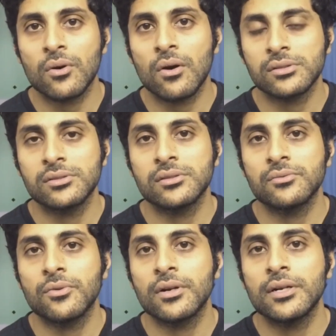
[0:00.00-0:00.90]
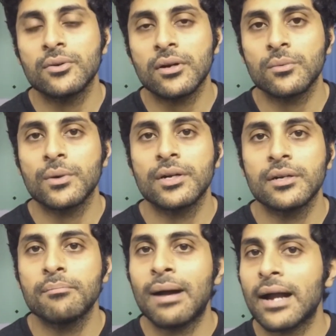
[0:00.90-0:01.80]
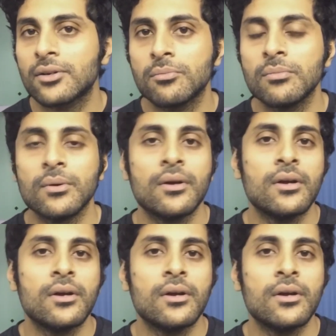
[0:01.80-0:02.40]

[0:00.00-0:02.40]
oxygen for it to convert it back to